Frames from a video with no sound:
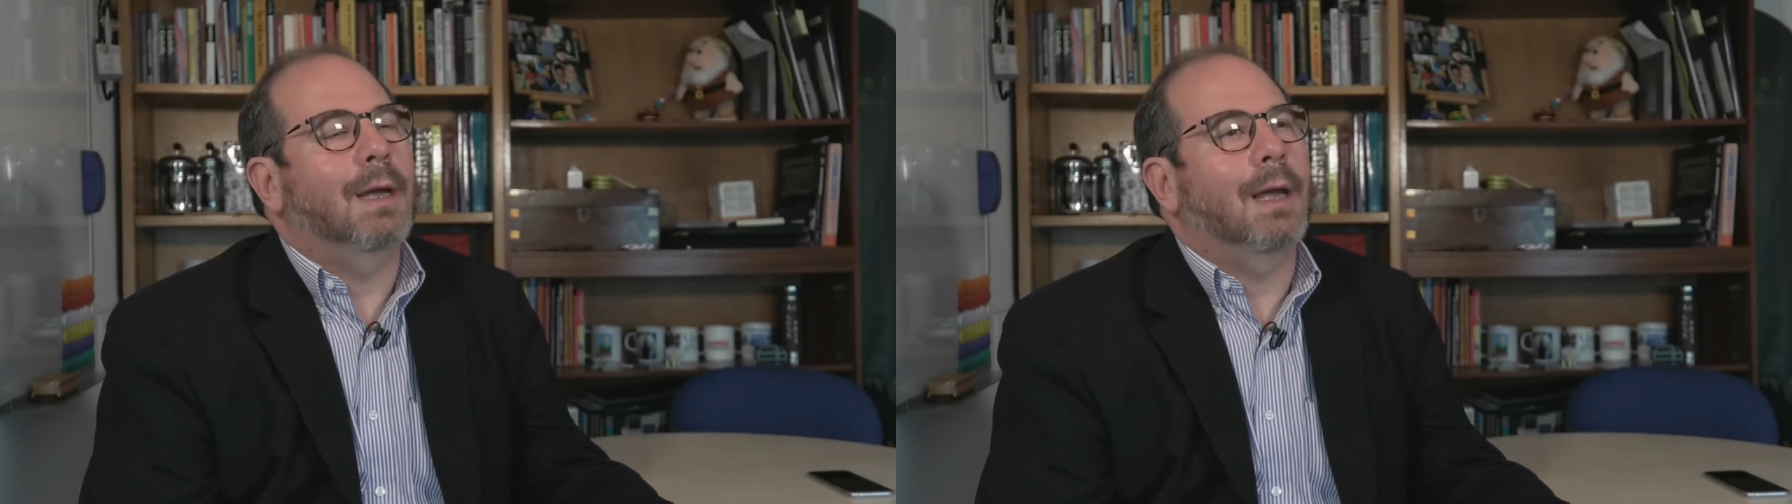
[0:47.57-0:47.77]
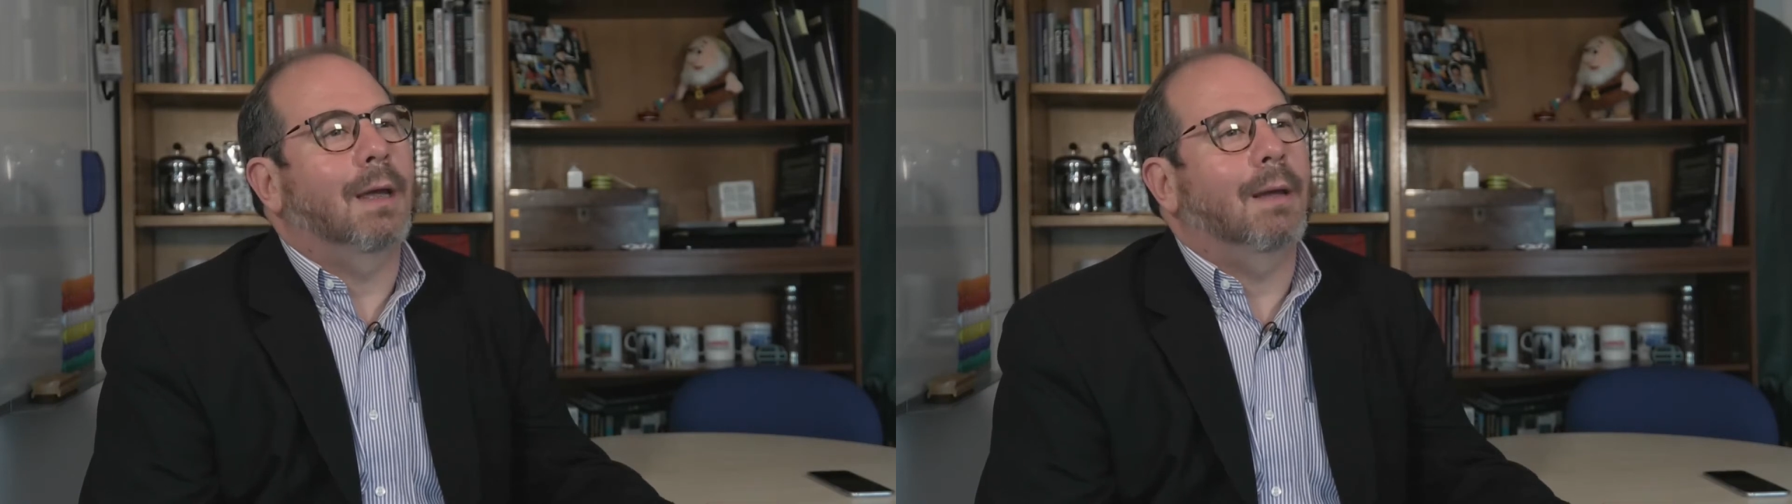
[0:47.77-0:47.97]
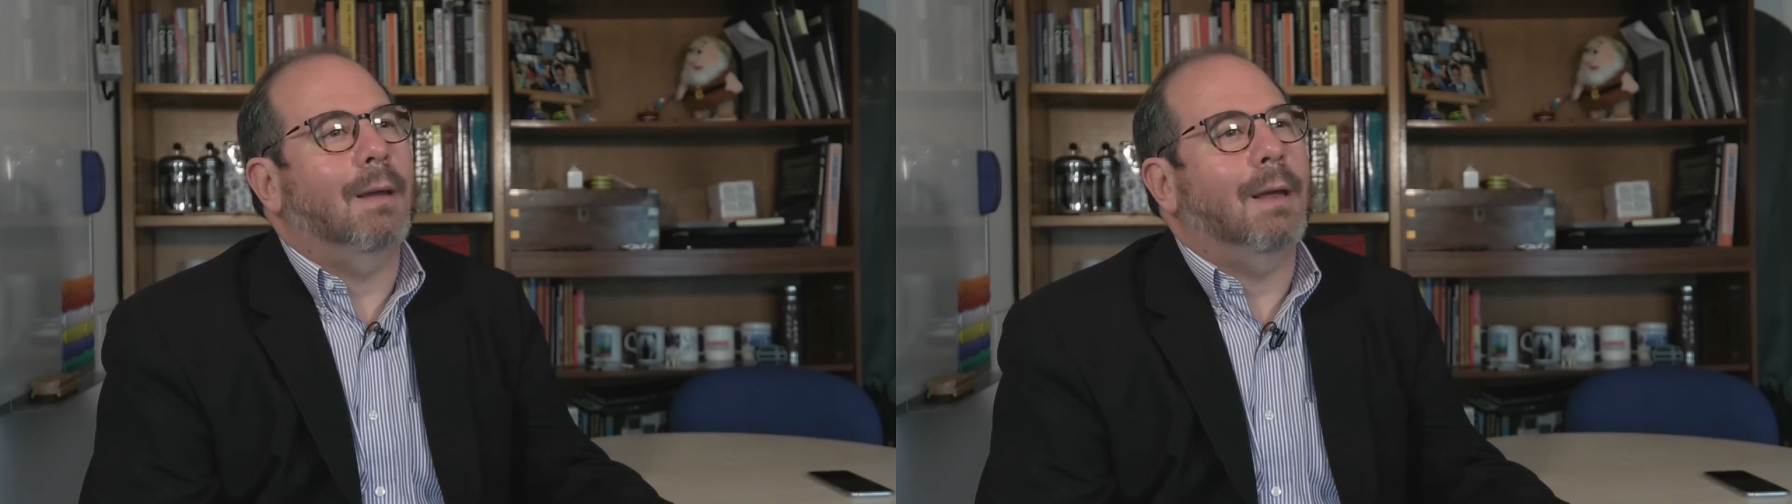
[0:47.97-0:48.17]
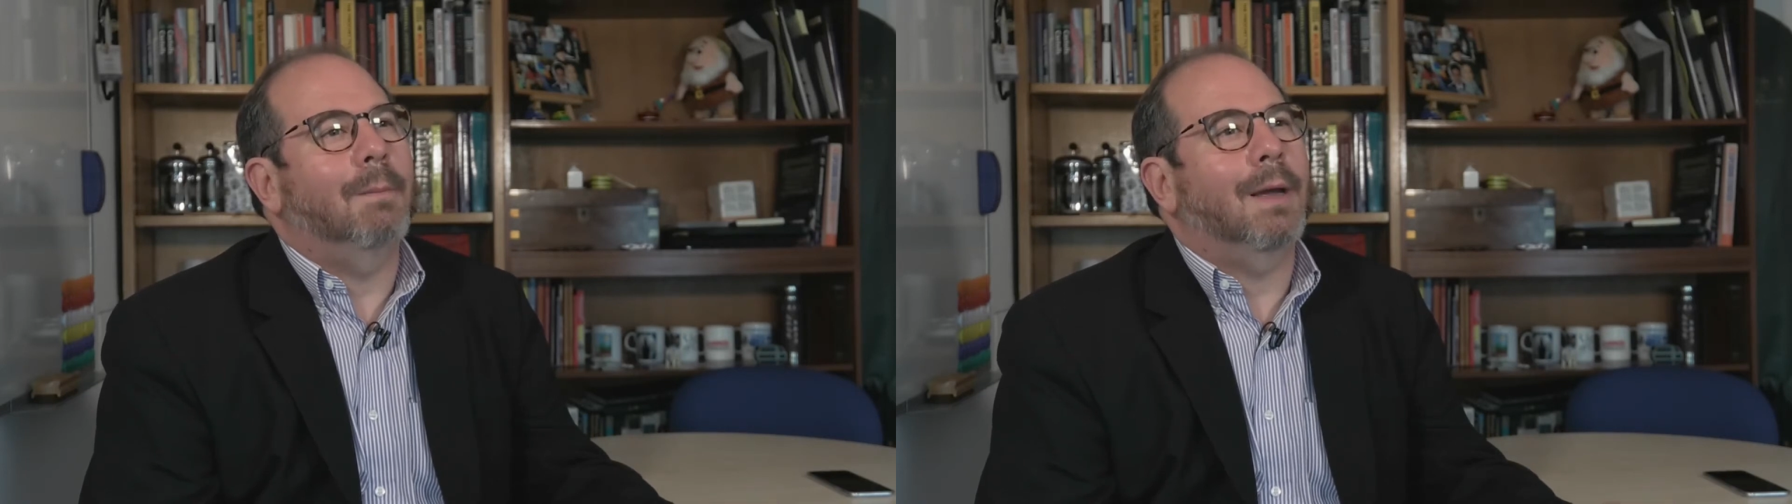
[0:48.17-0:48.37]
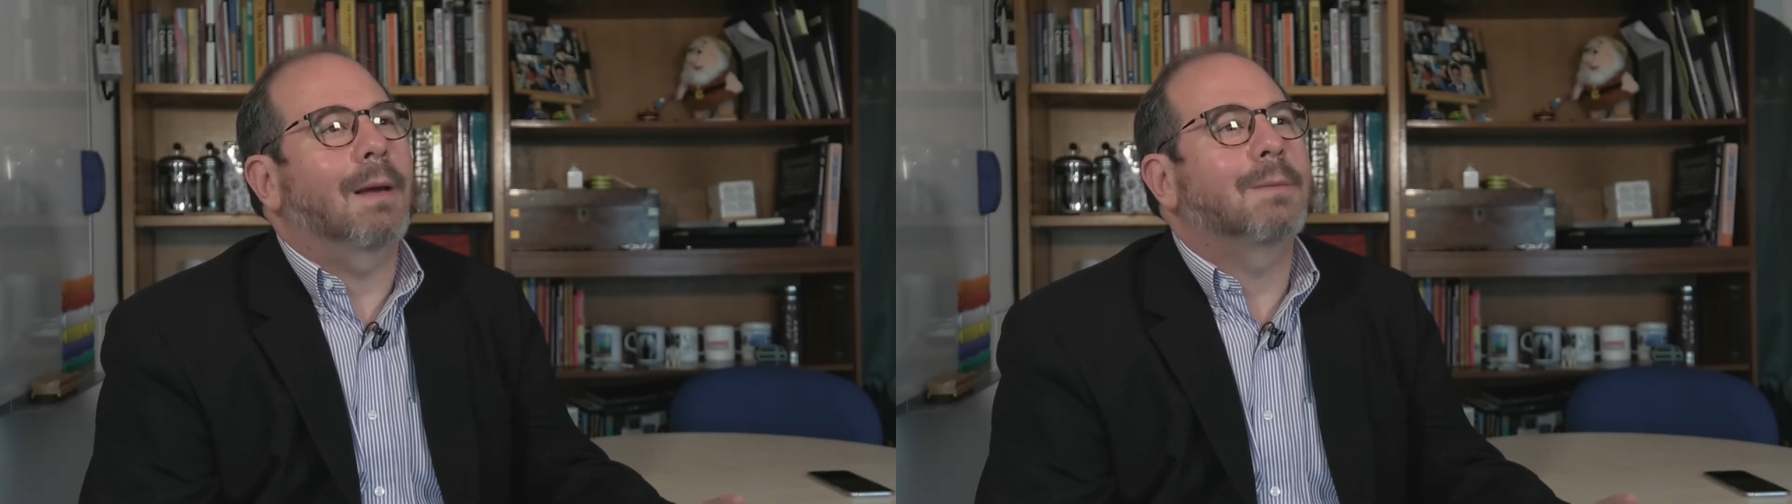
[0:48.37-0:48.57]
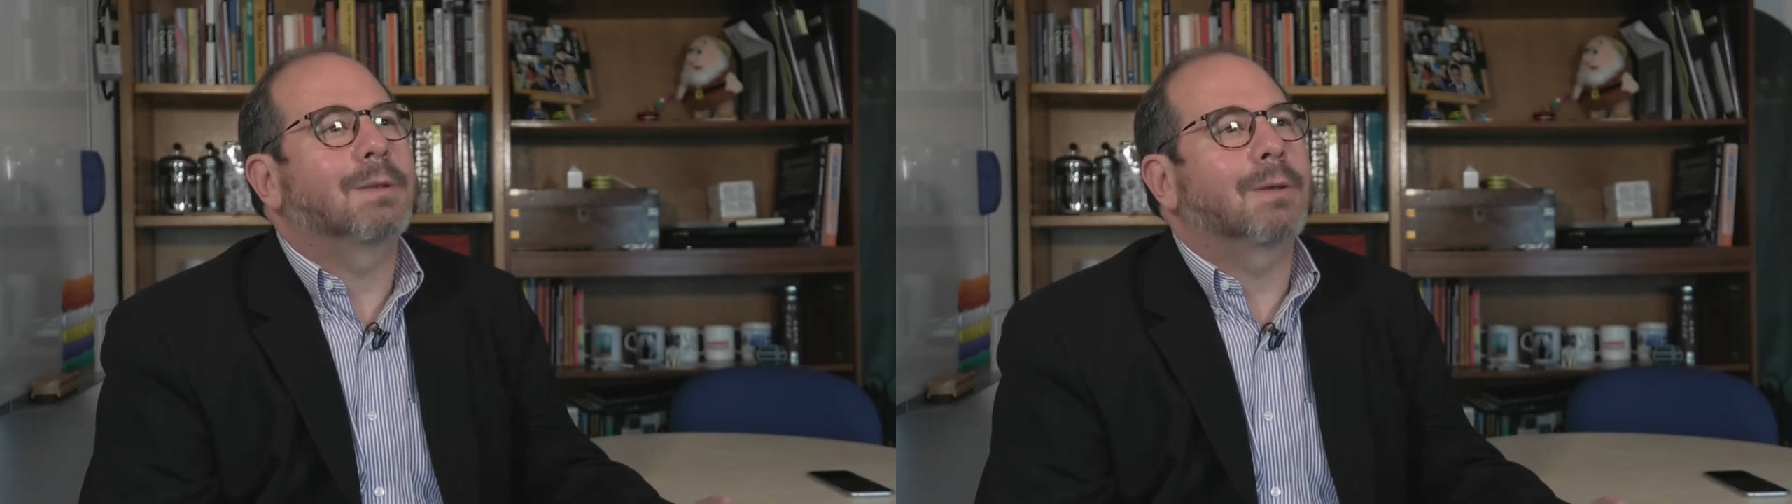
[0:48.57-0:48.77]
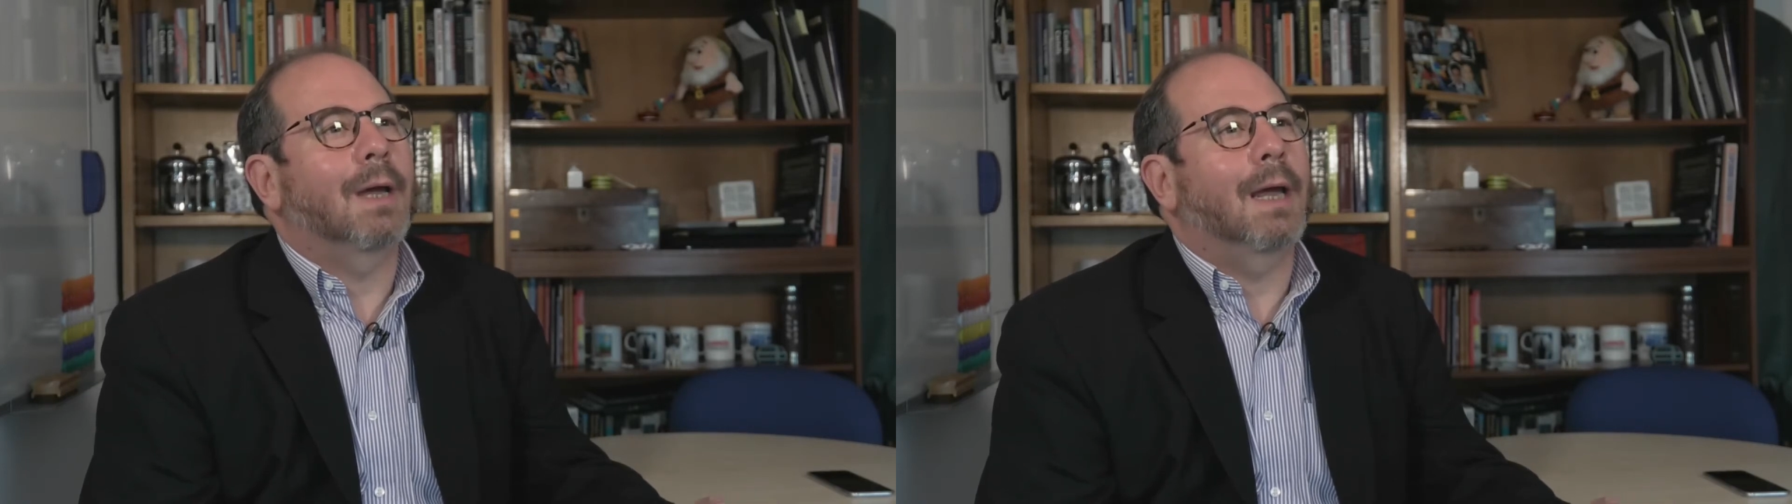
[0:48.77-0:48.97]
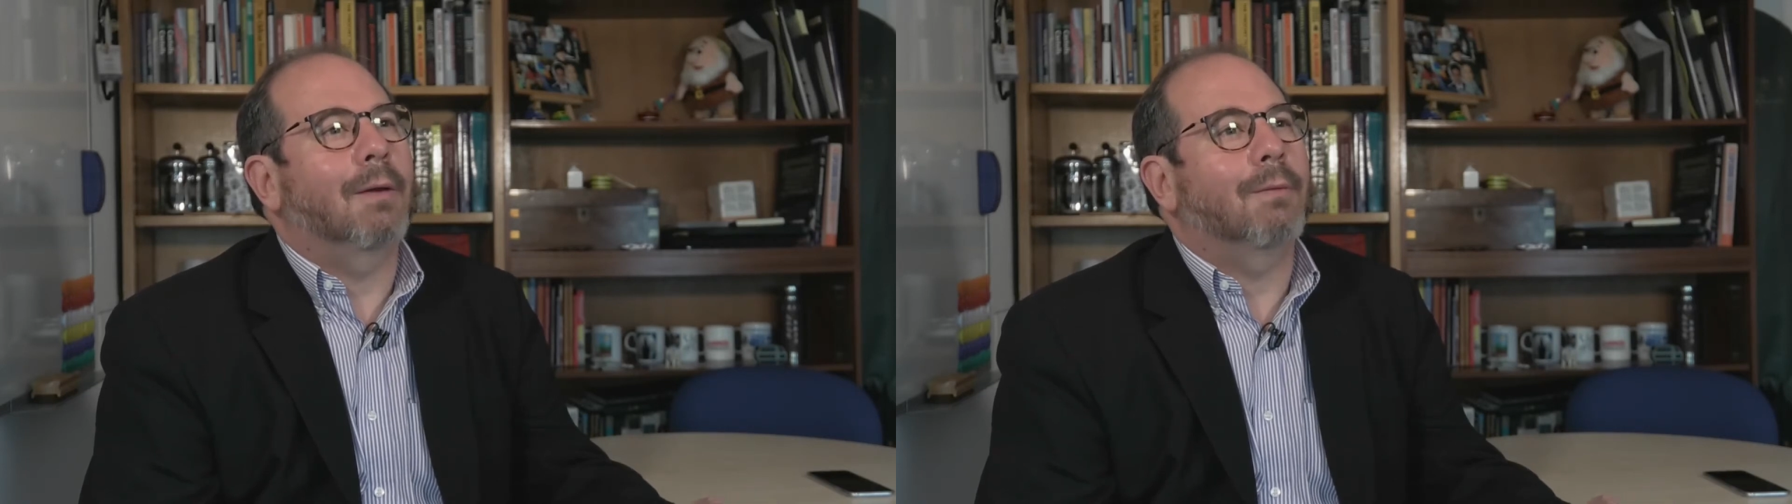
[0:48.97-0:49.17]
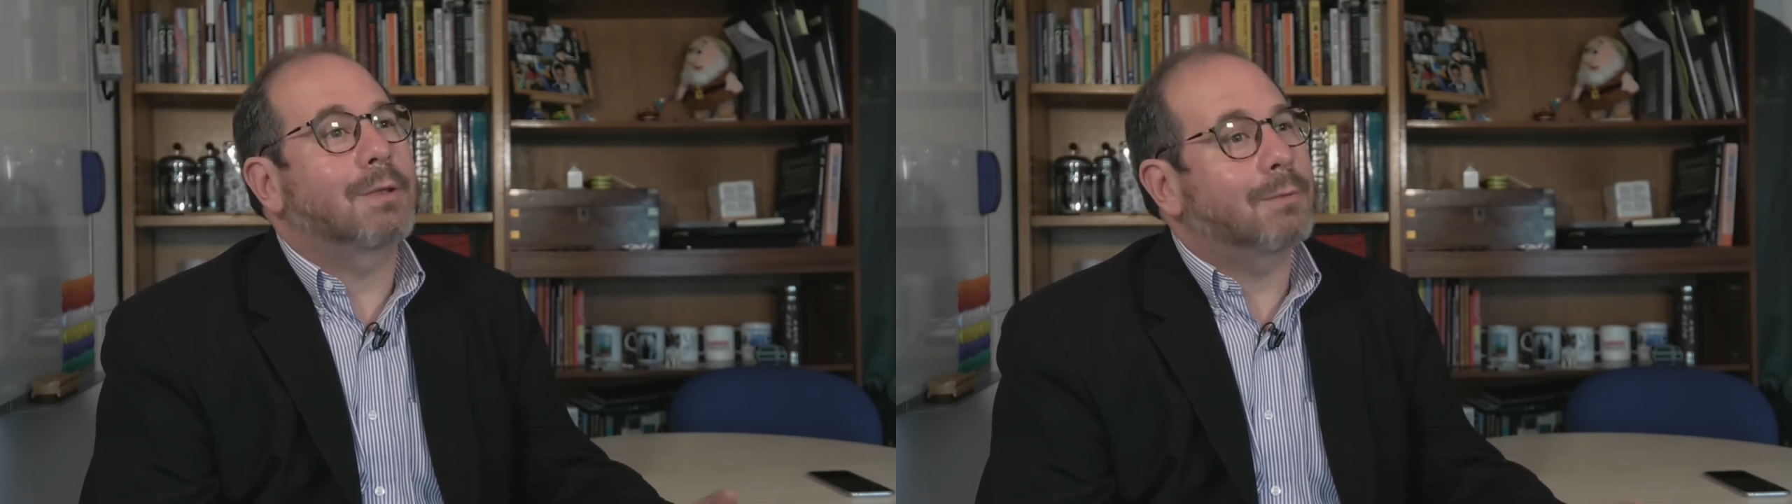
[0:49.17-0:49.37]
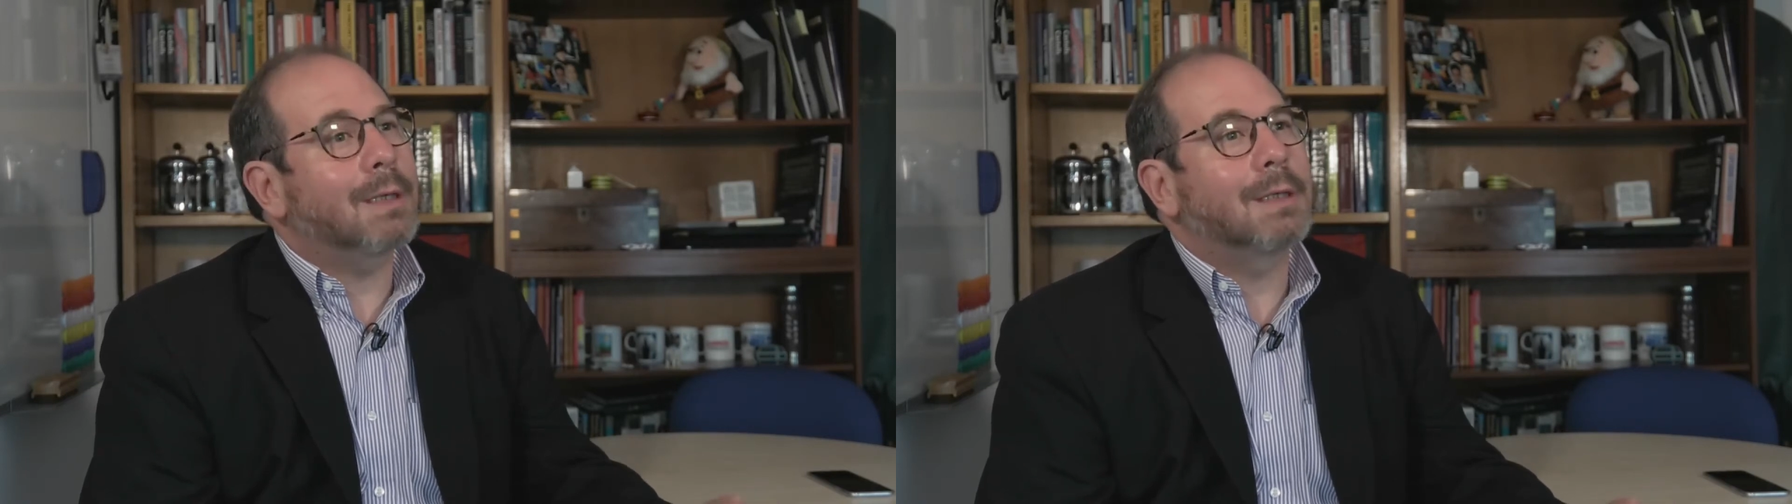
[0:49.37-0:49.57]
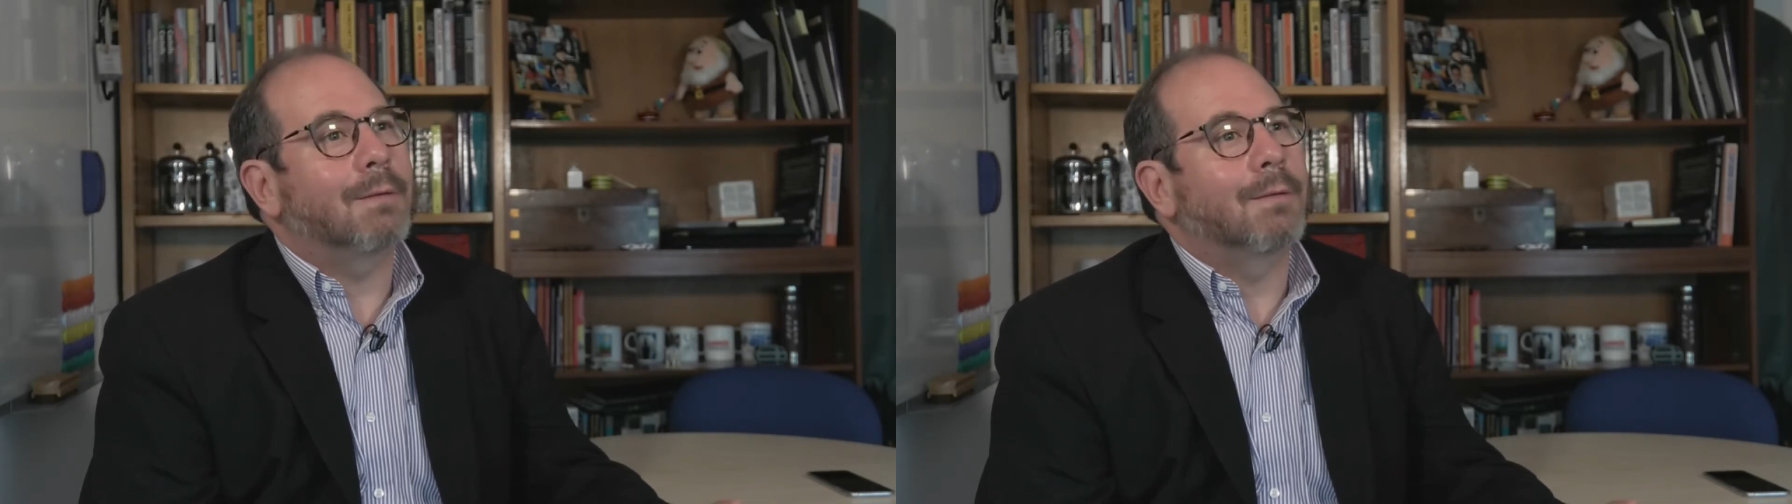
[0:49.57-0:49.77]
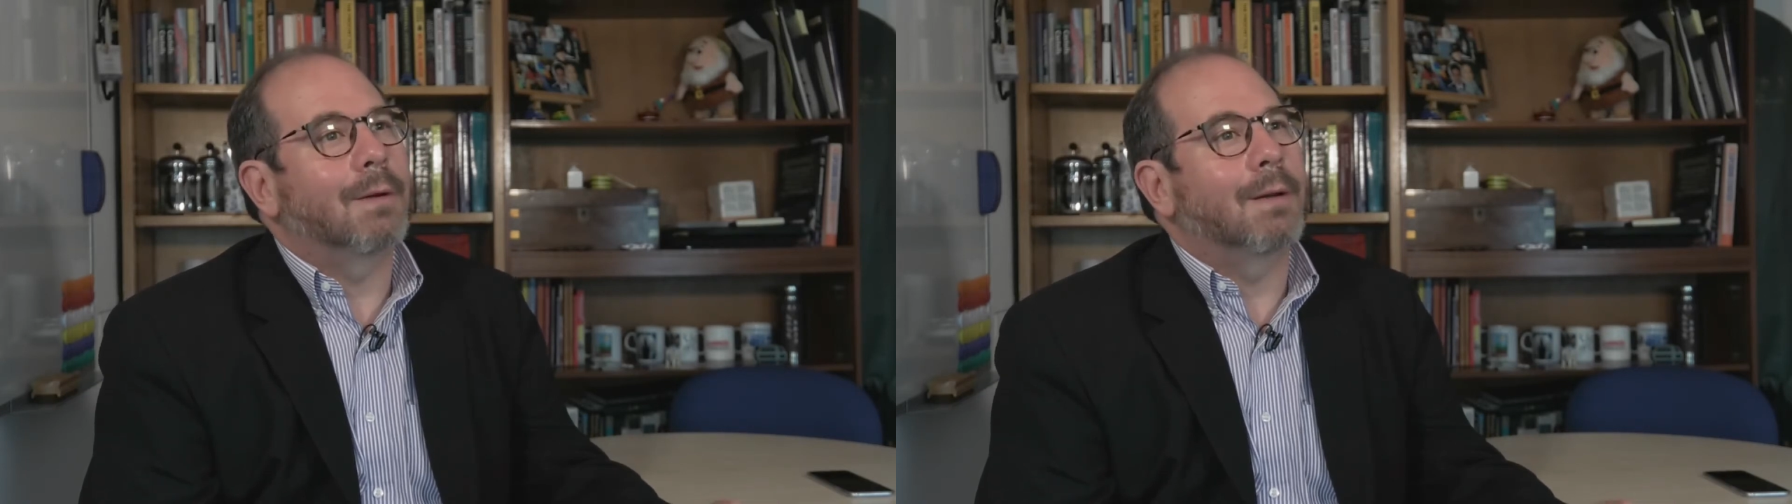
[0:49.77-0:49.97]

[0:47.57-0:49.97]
It becomes restrictive,